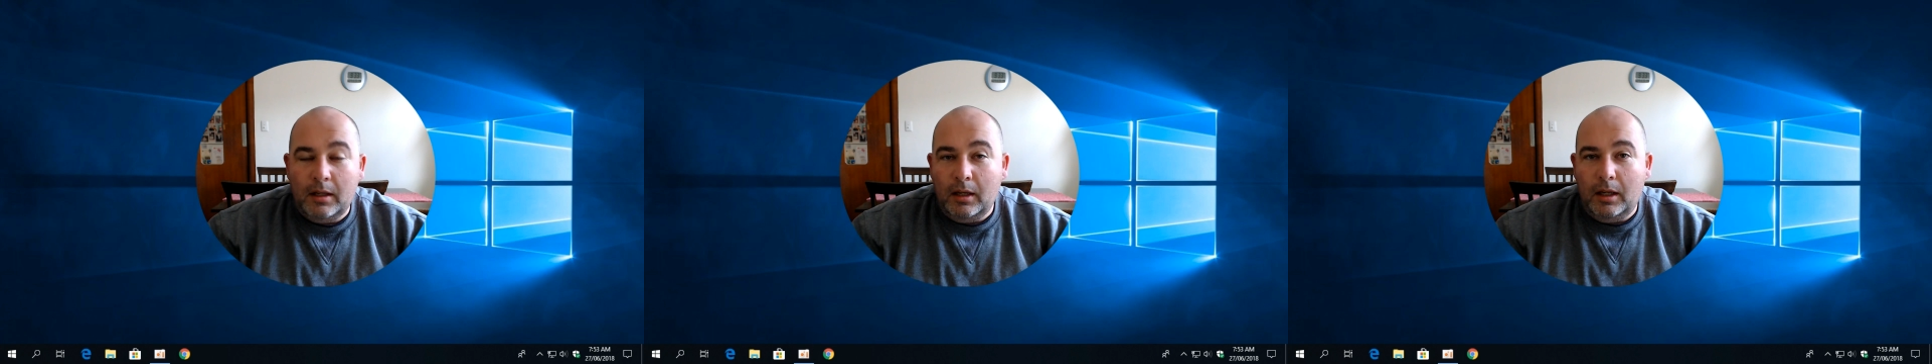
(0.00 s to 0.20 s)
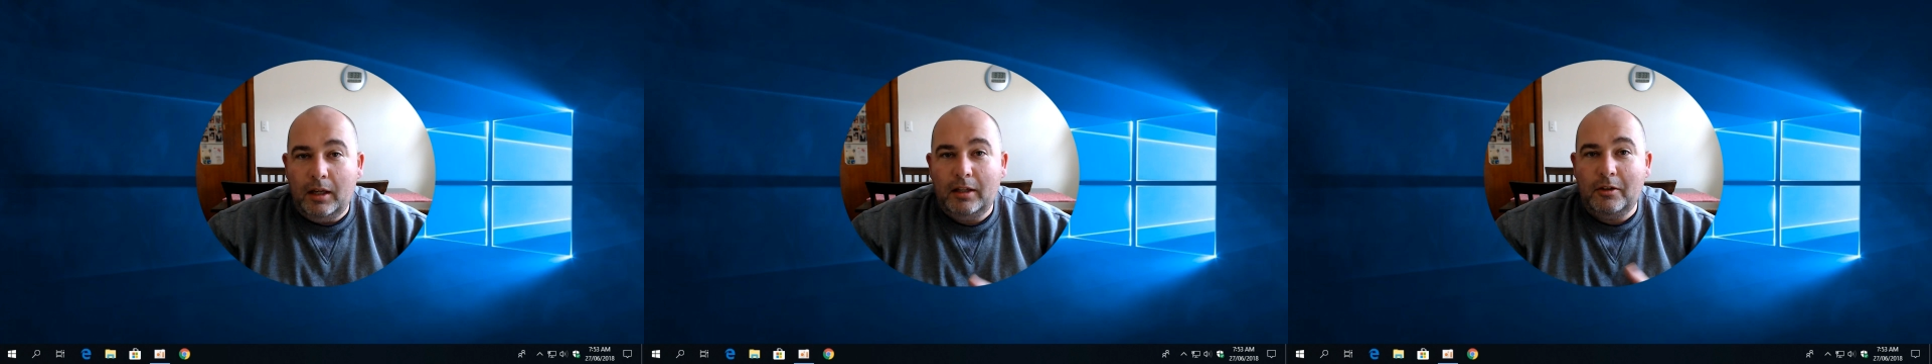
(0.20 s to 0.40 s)

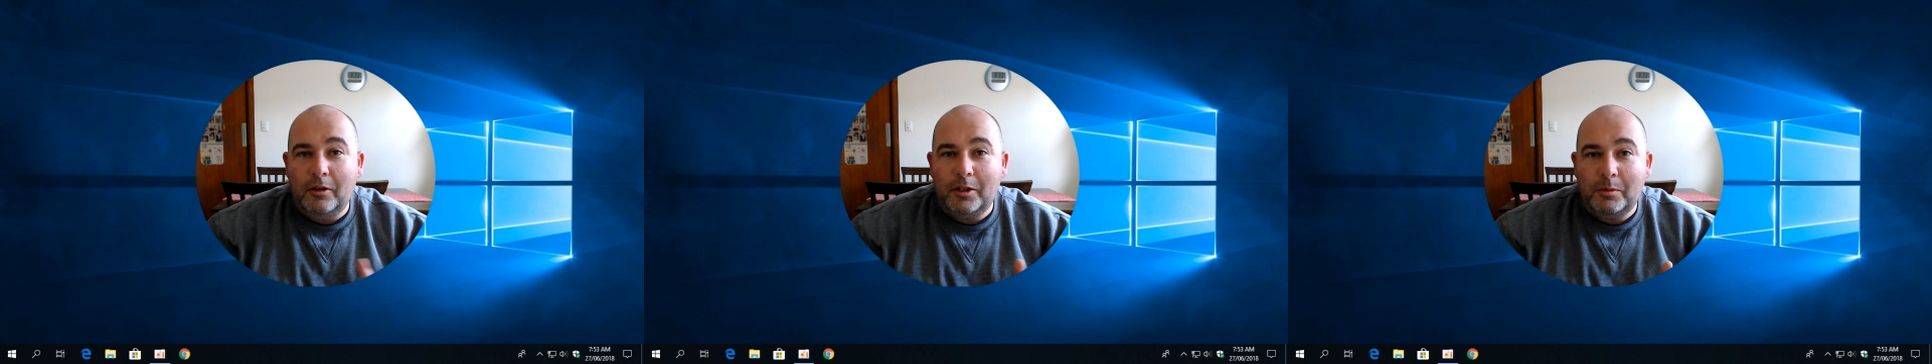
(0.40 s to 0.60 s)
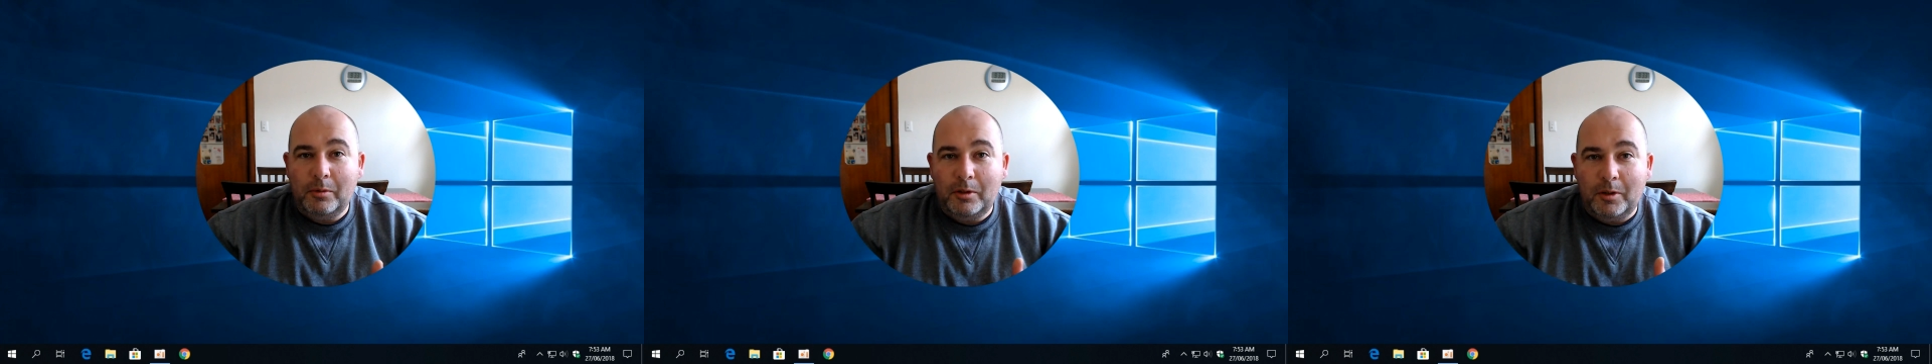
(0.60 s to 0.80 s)
Hey
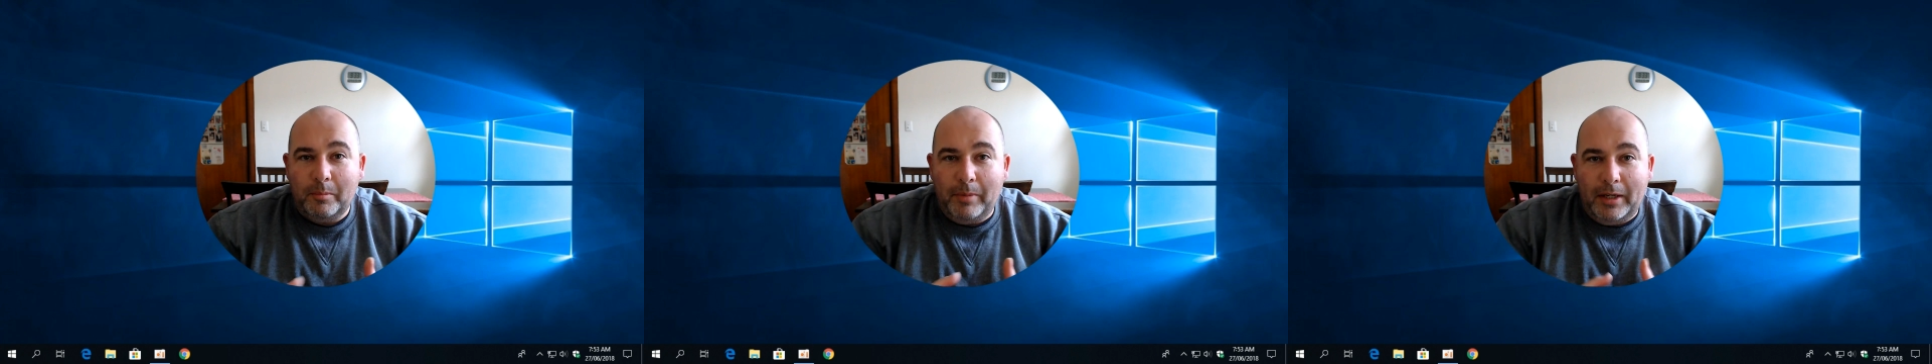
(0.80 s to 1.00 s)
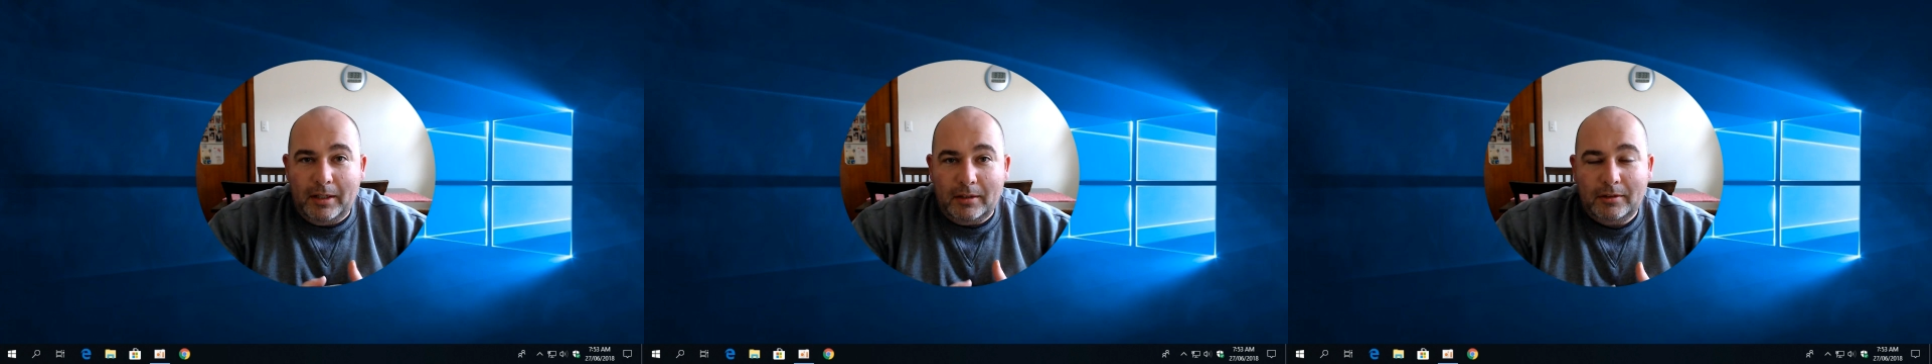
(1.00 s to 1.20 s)
guys, welcome
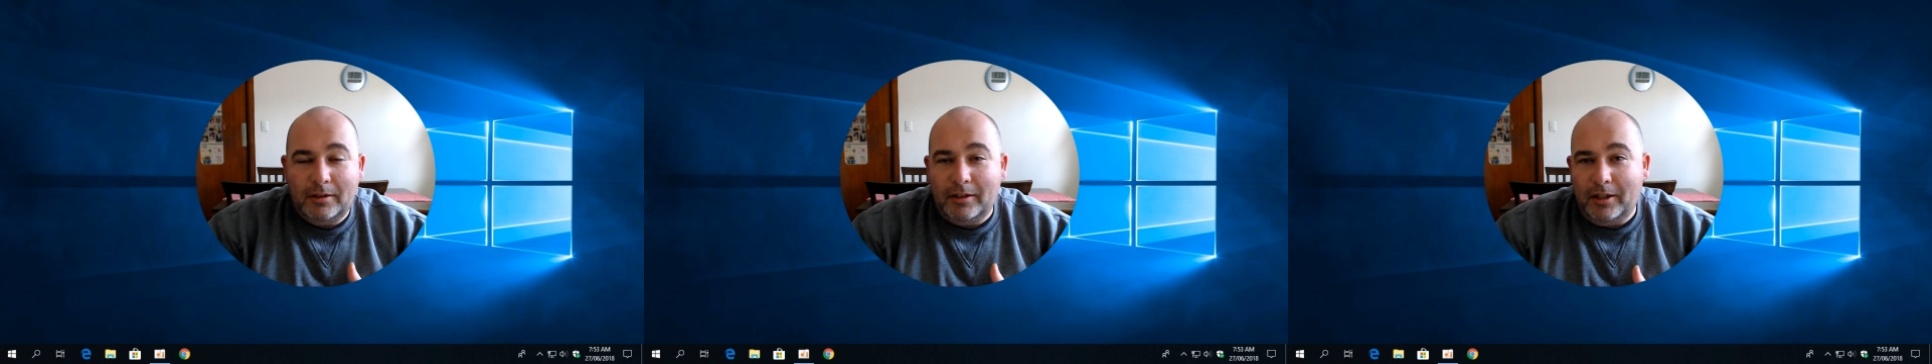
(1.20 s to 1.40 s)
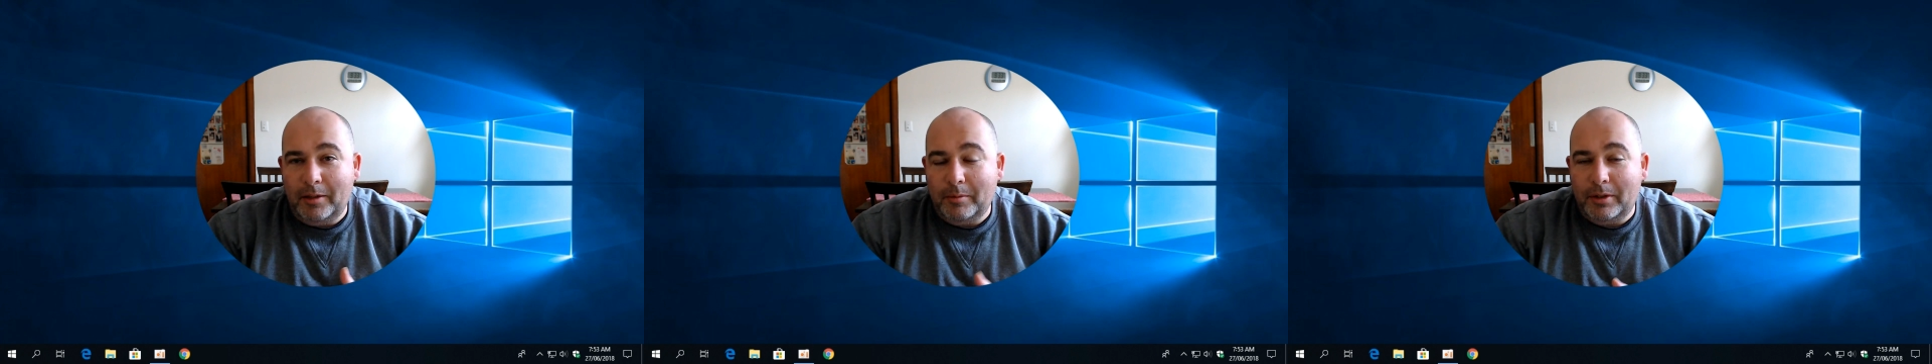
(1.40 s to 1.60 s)
back.
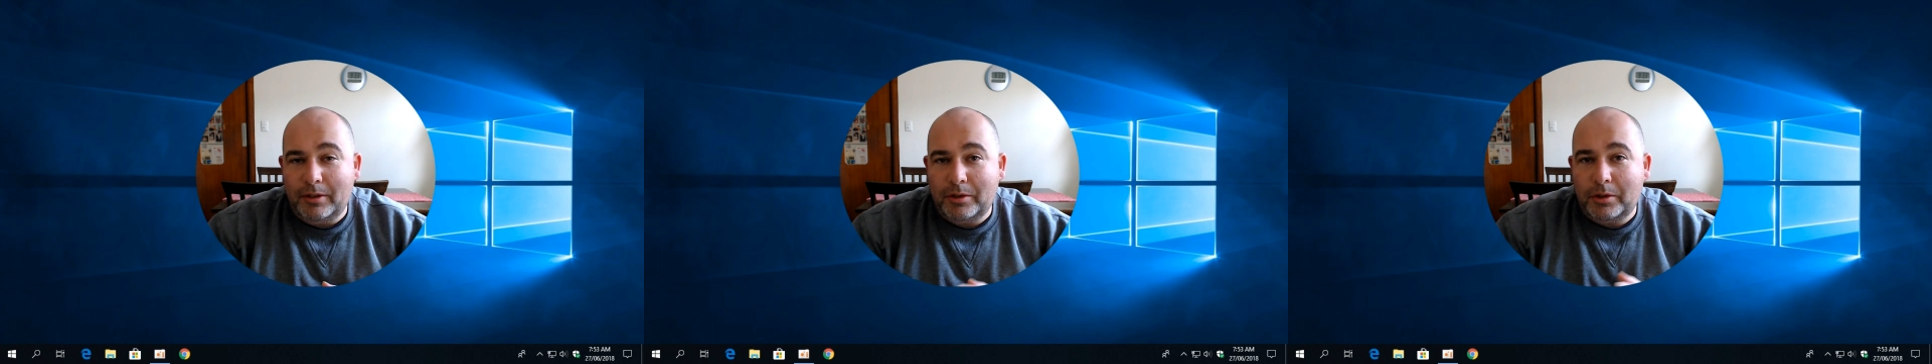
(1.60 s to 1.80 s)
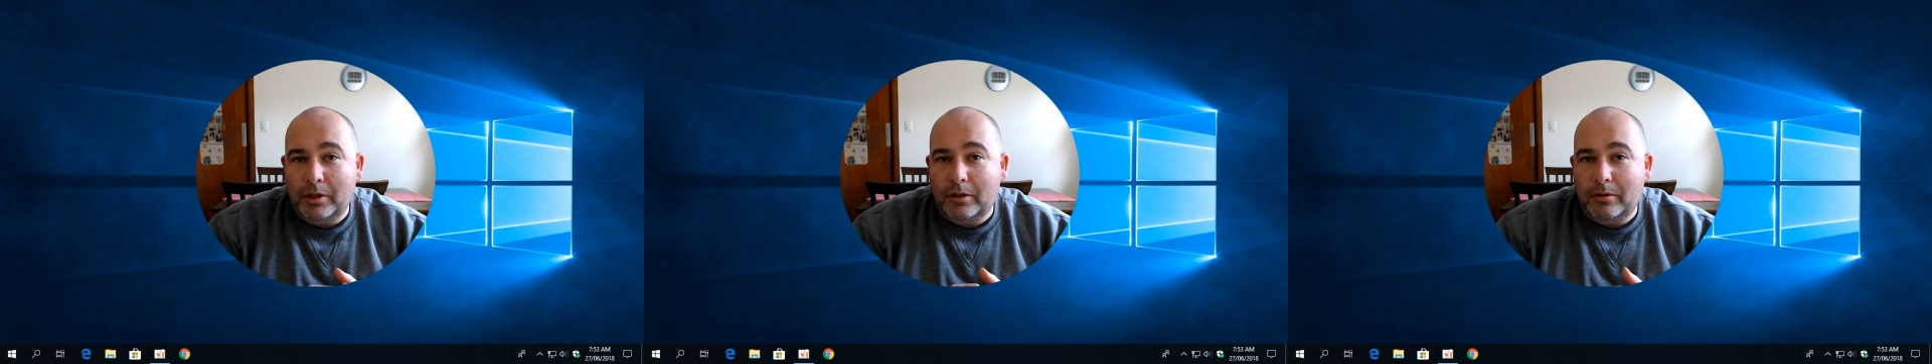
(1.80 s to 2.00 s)
Today I'm going to
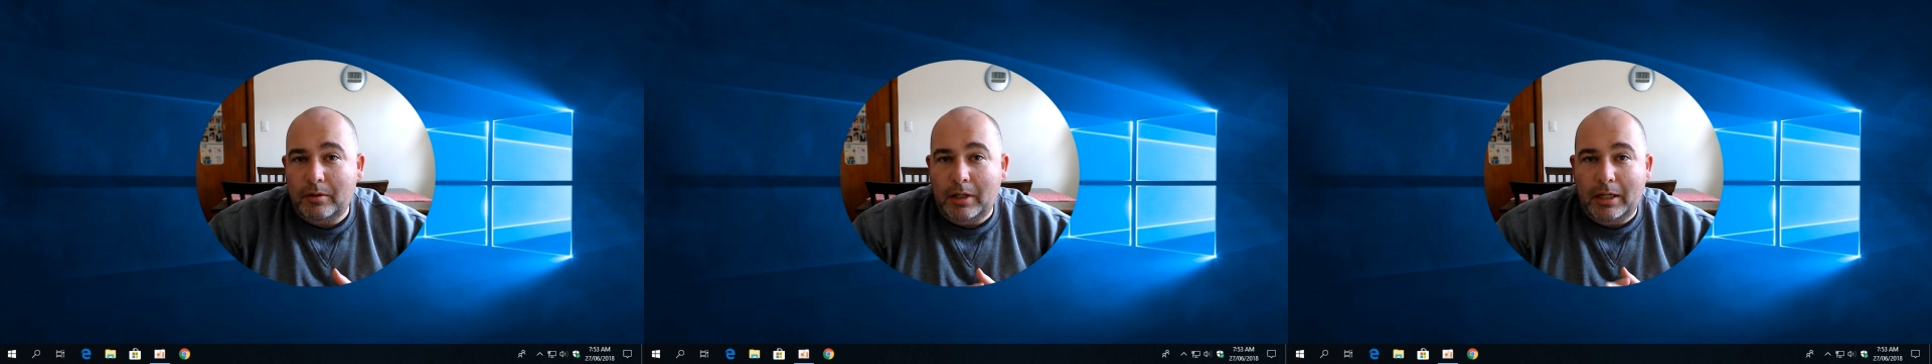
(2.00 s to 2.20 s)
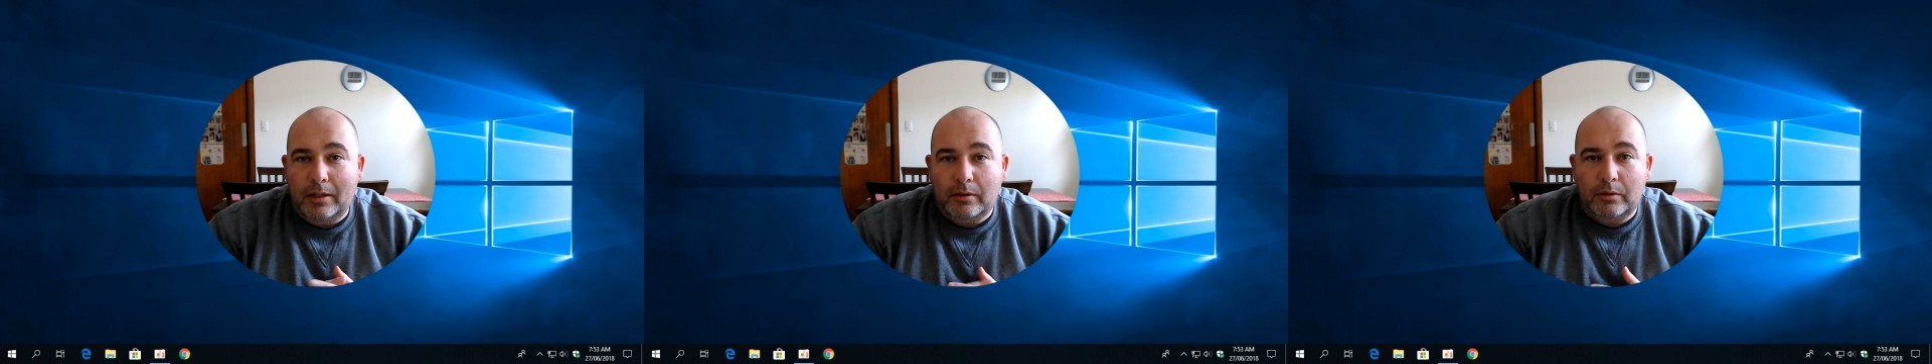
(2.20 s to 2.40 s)
show you
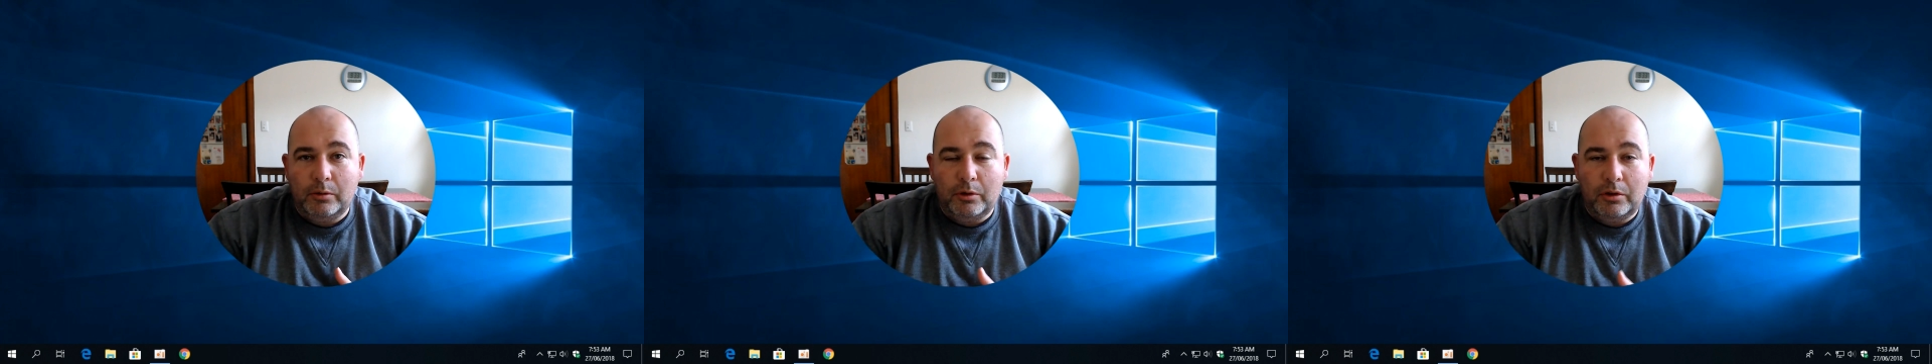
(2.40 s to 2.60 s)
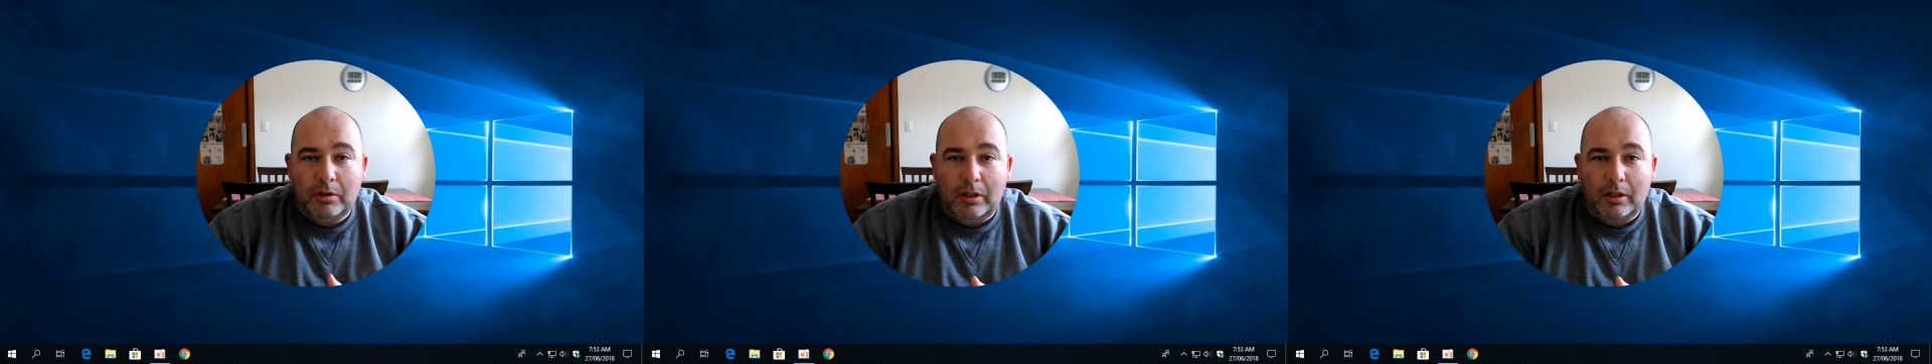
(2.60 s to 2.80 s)
how to
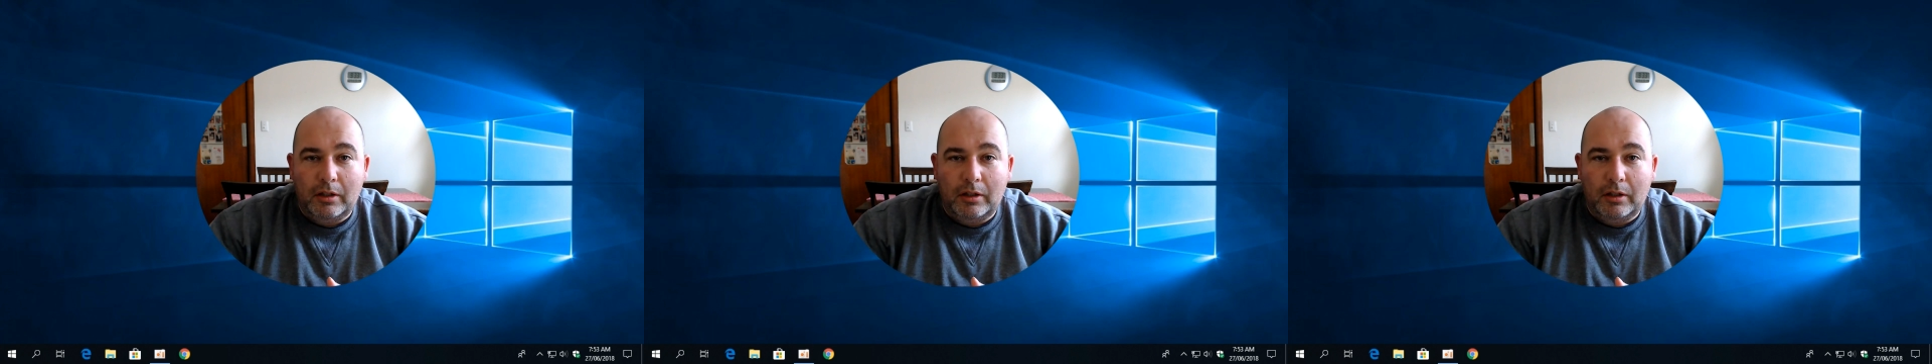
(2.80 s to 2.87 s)
share